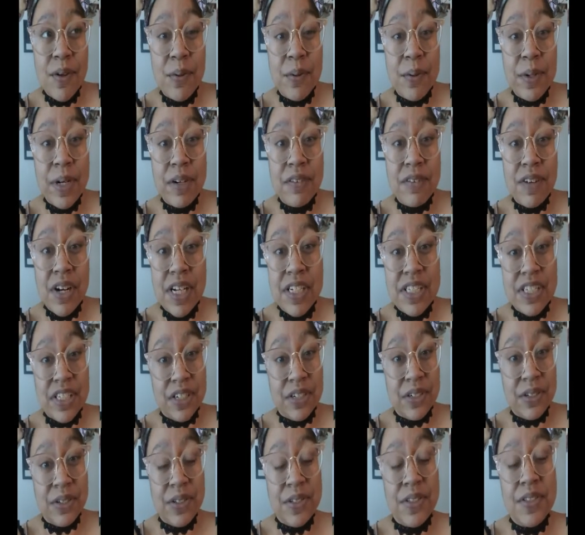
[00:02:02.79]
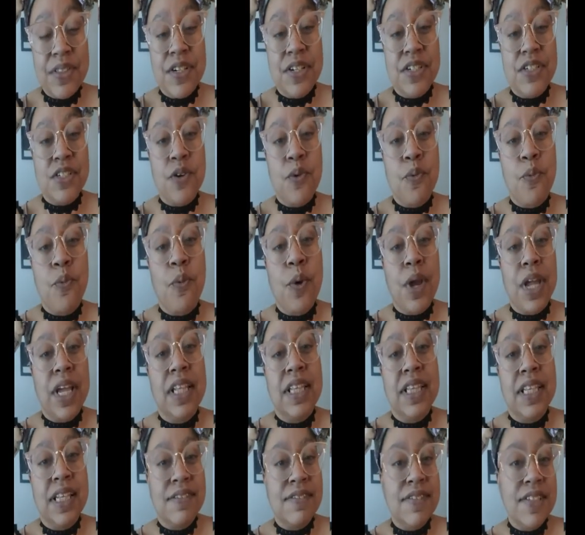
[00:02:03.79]
feel whenever I journal, there's a
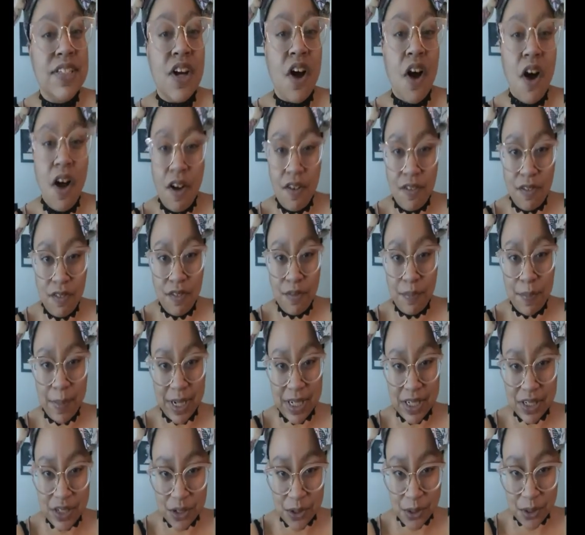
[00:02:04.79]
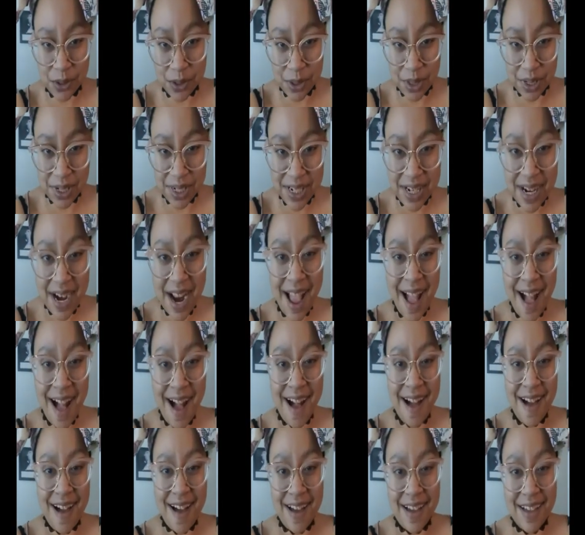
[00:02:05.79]
weight lifted off of my shoulder,
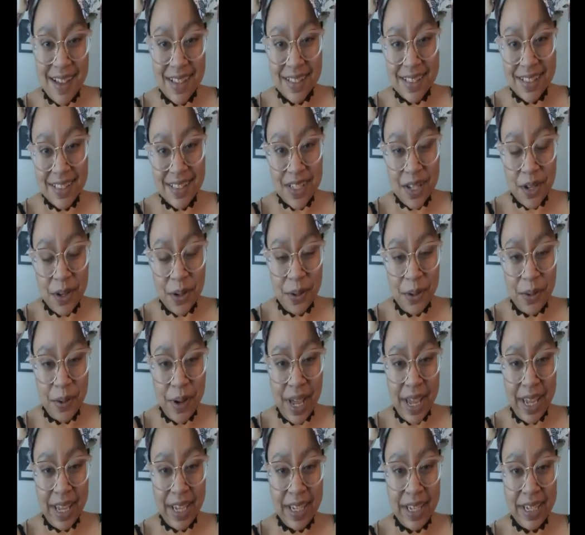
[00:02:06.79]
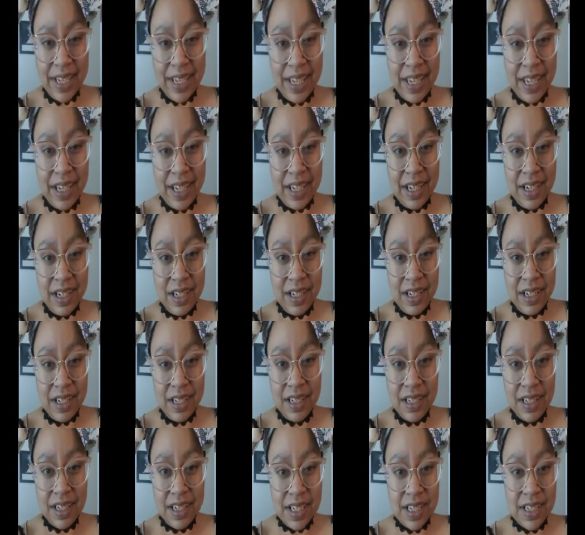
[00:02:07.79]
so I
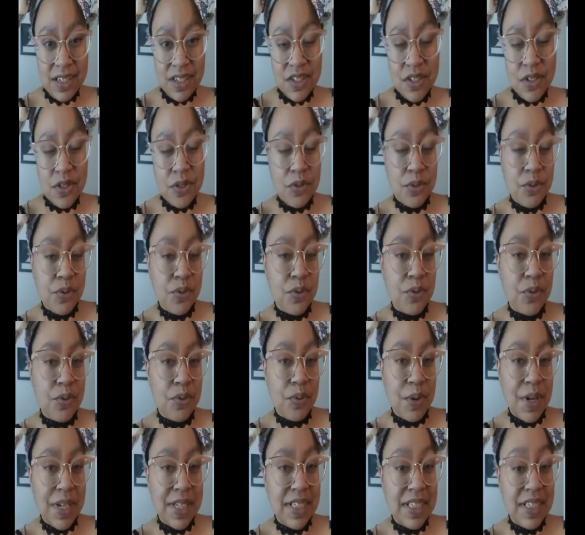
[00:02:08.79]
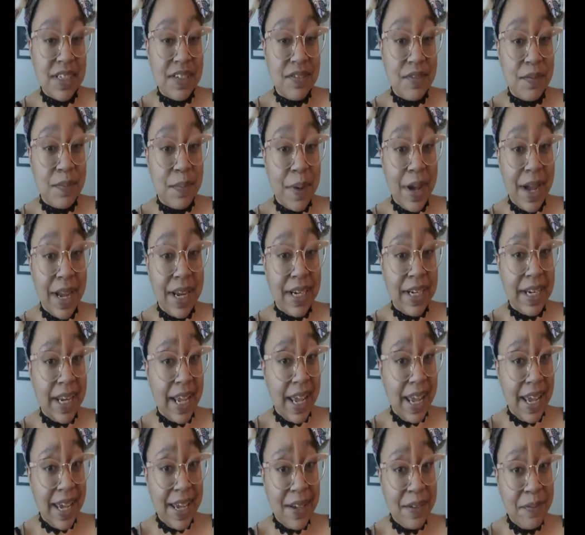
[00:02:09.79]
can get through the rest of my
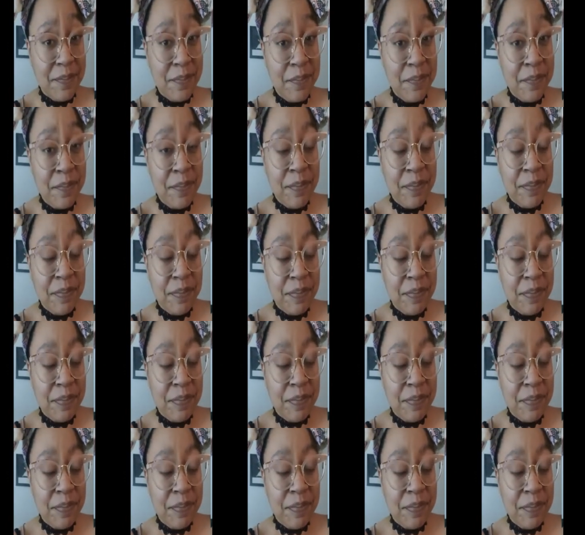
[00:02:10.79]
day.